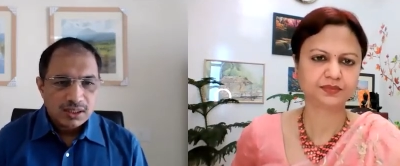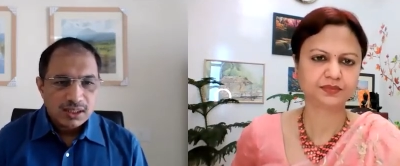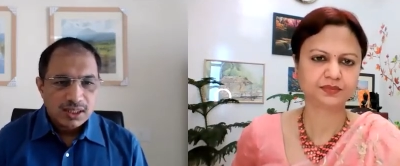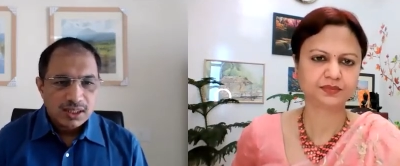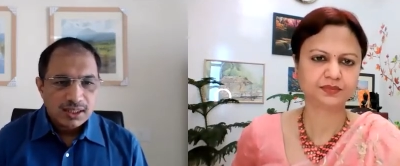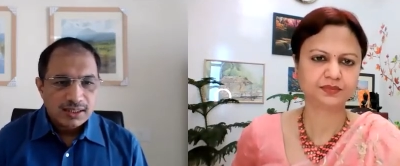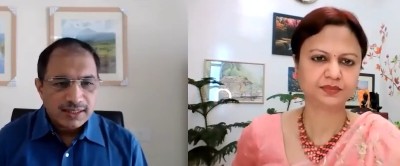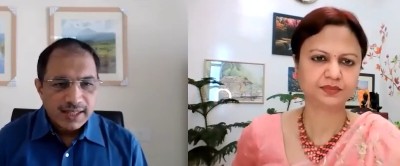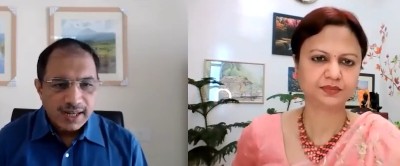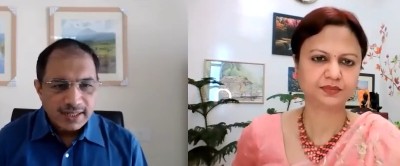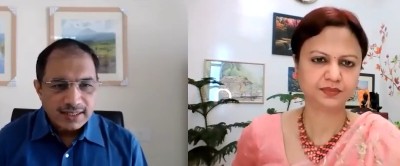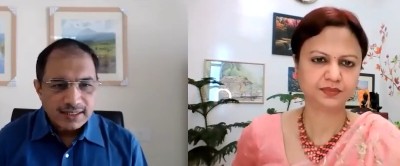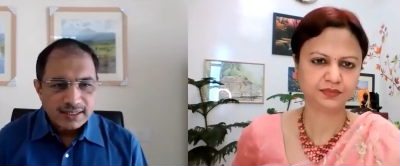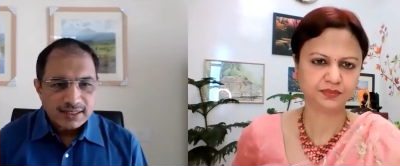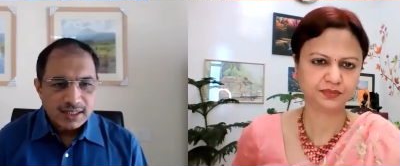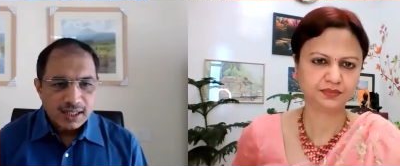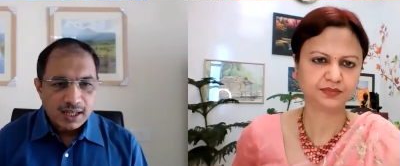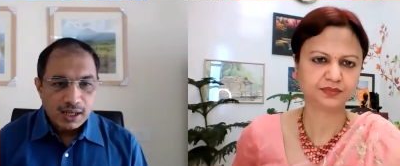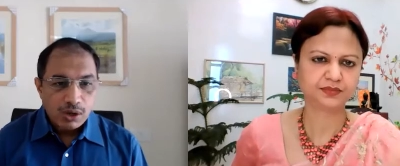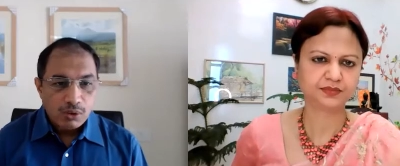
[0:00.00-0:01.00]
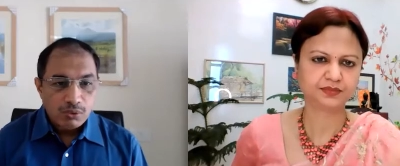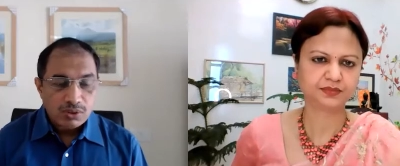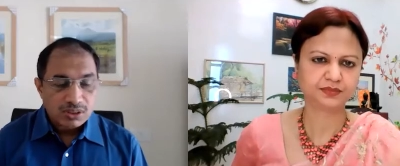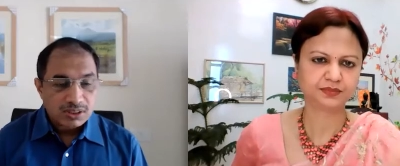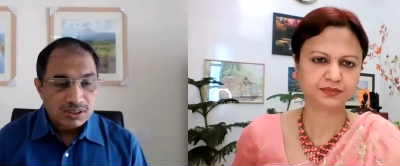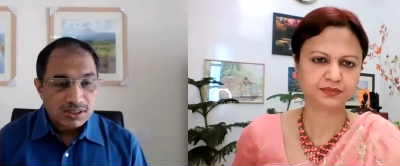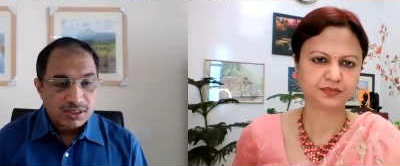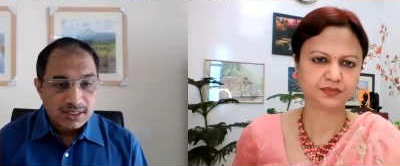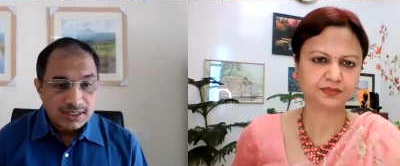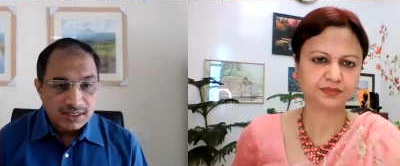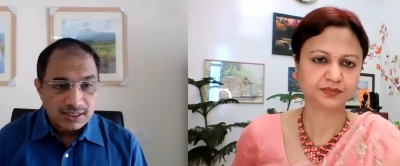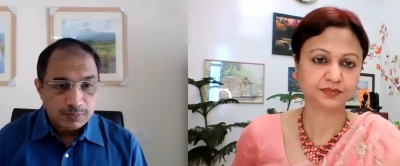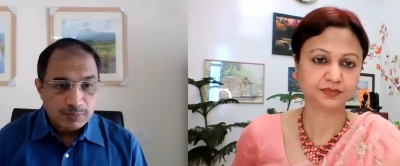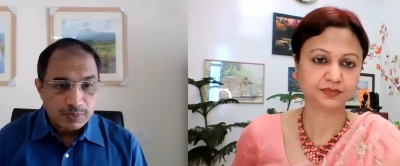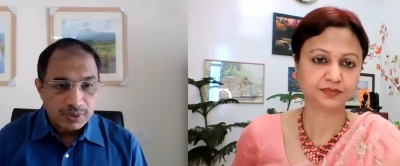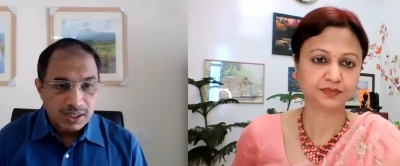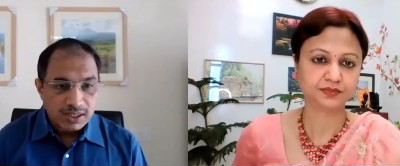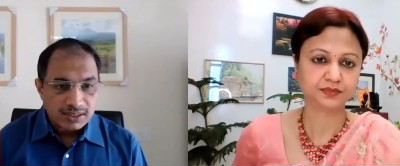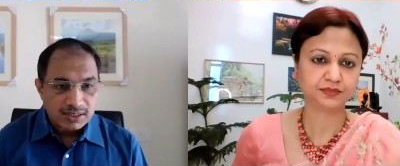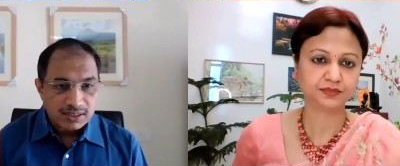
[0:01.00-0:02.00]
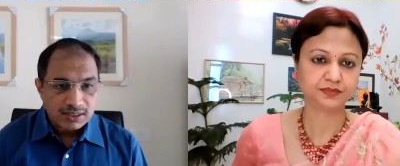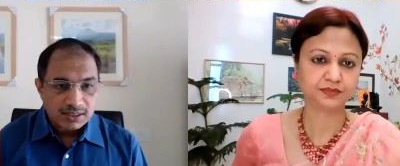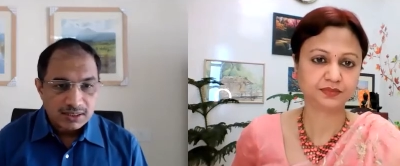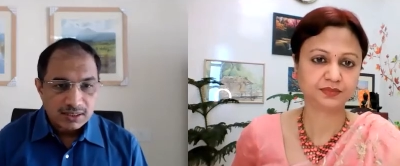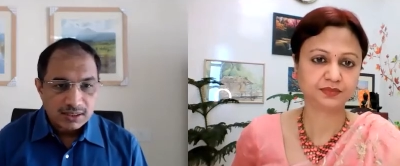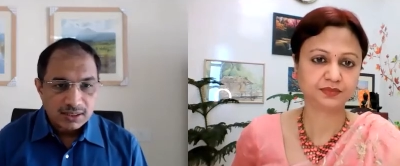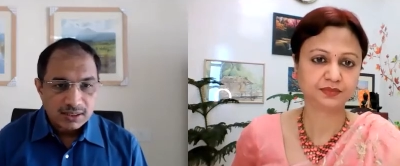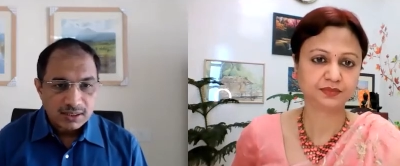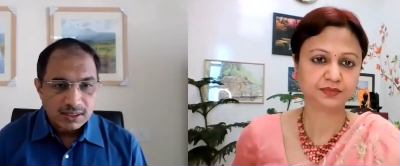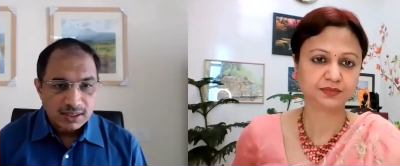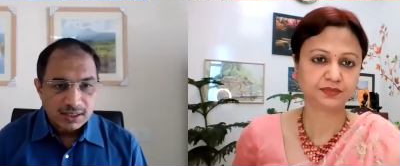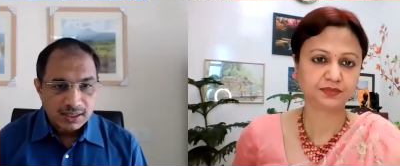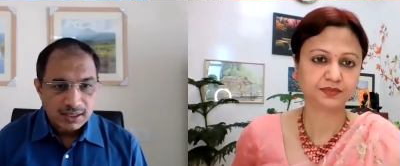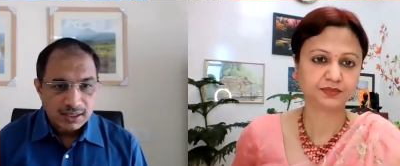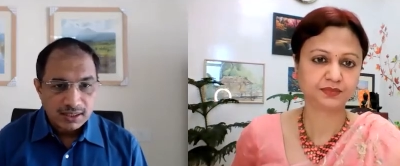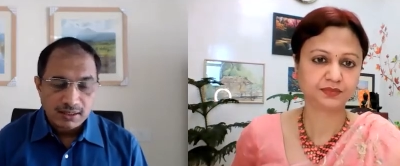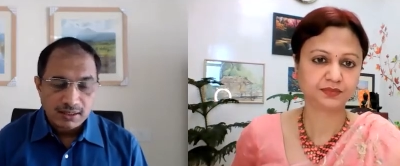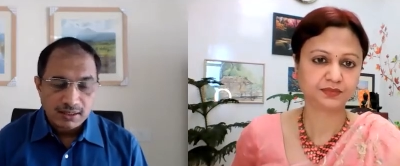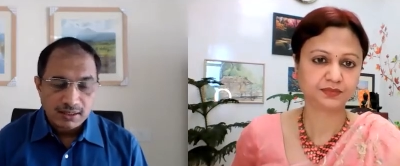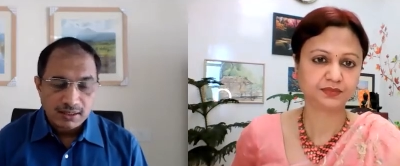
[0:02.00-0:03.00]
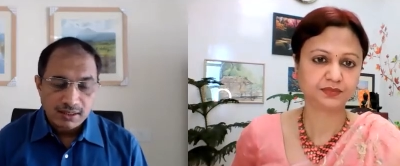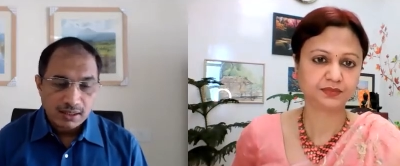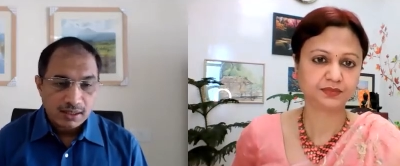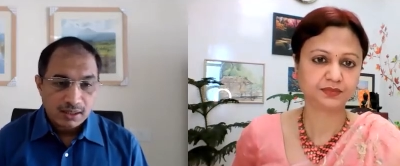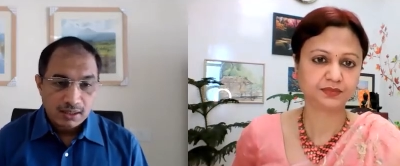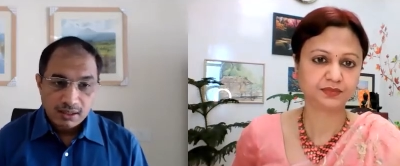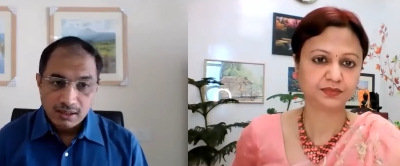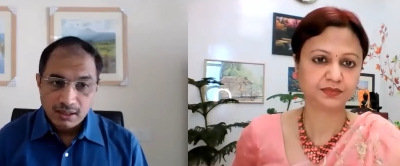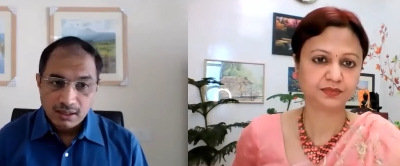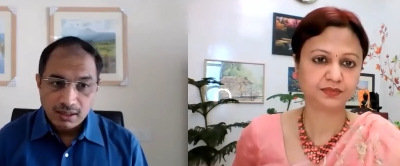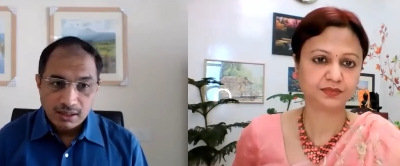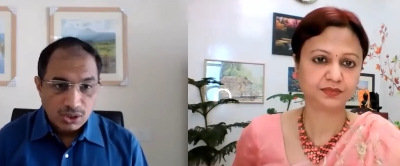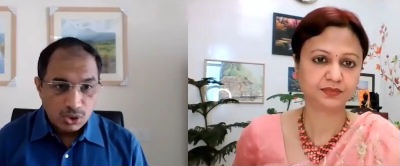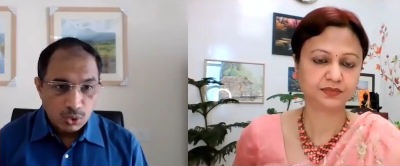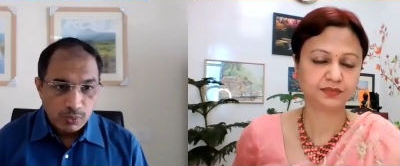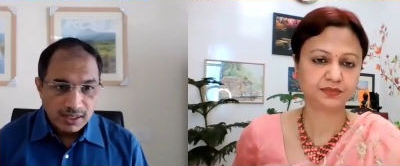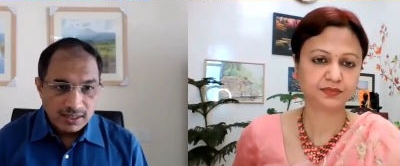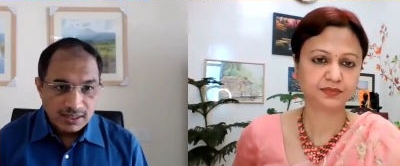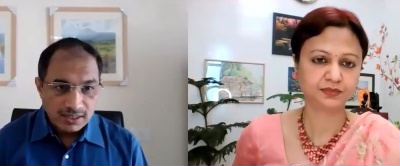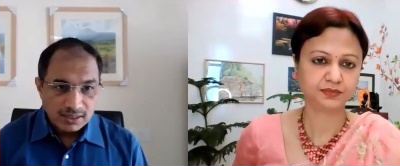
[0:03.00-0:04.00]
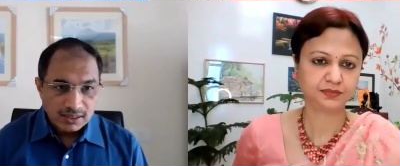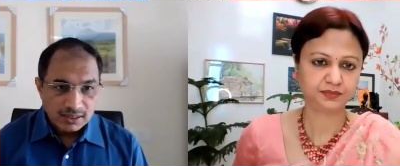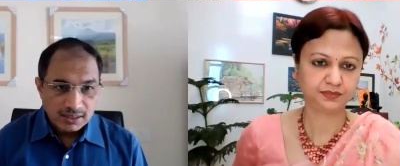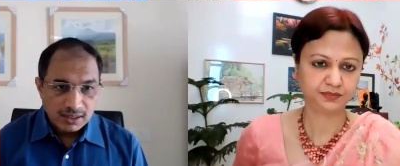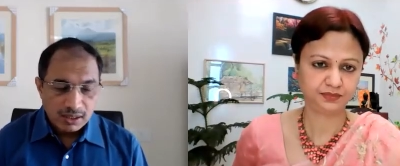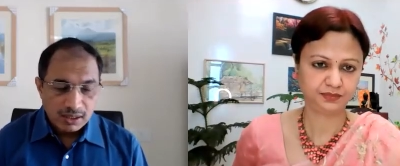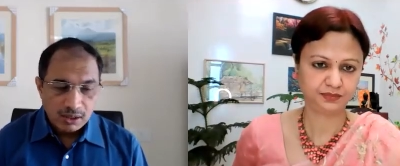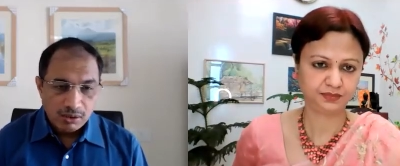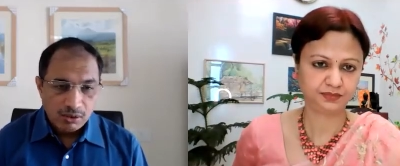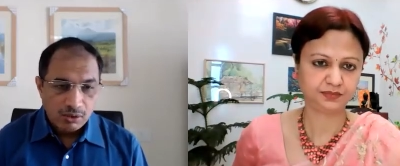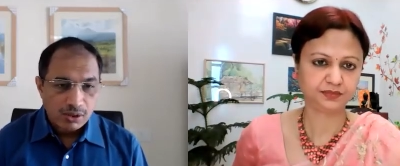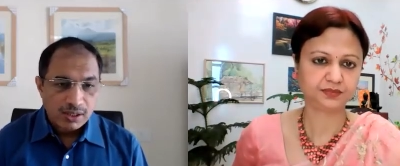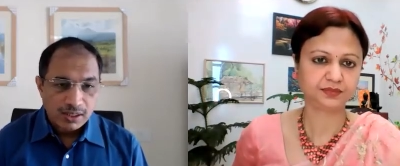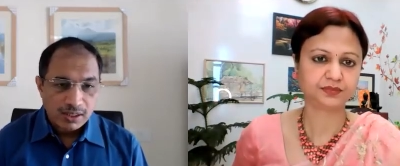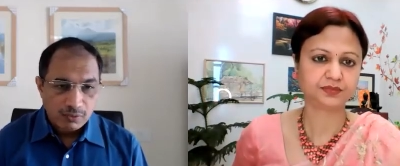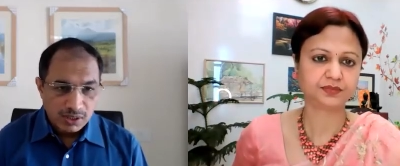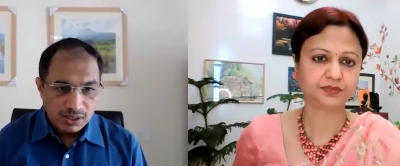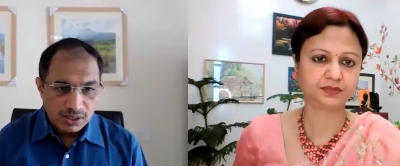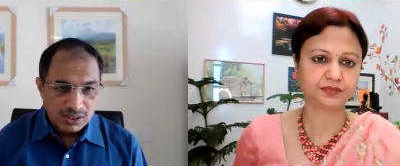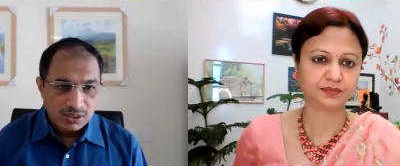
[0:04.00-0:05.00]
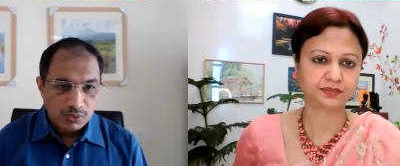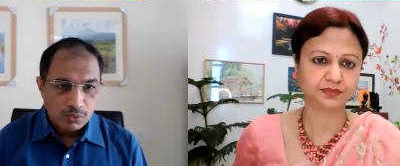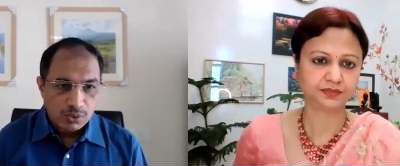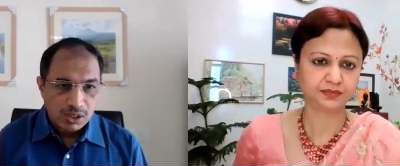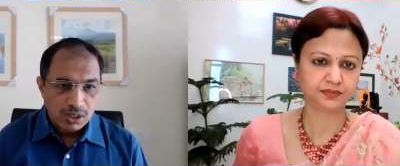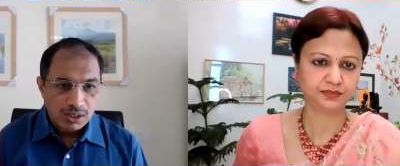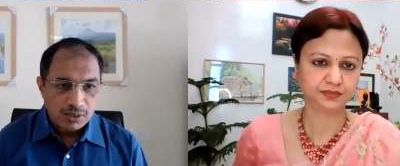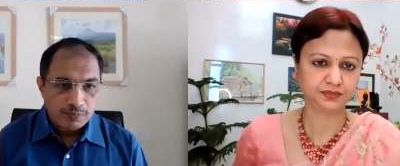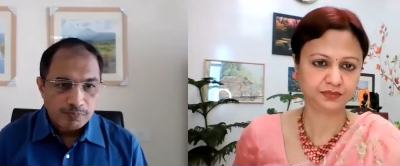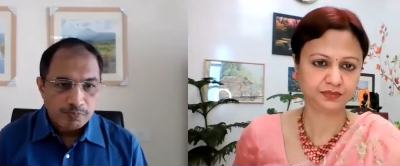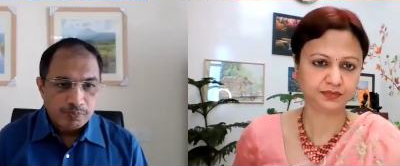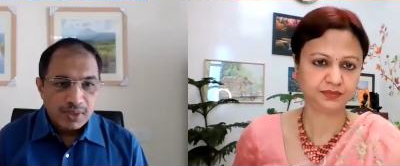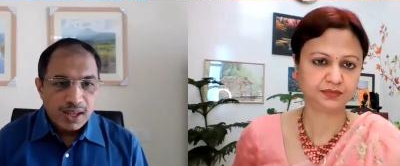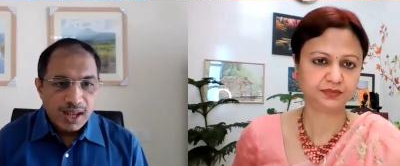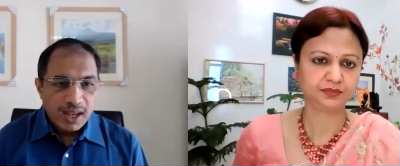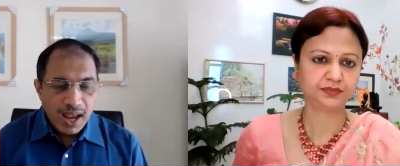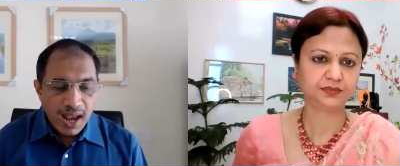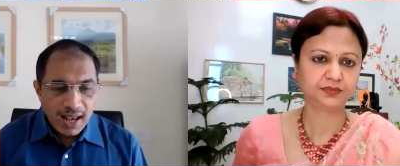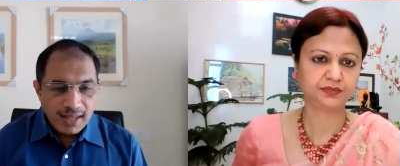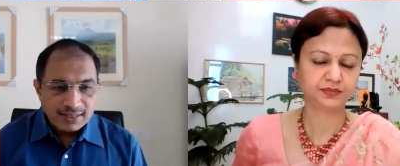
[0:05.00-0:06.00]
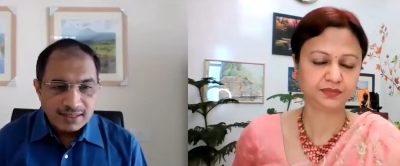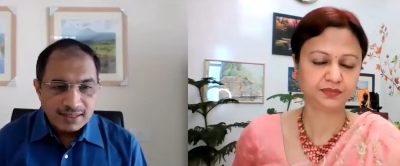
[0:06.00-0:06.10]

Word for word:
Speaker 1: And that is around 60 plus in uh, US or in Western world as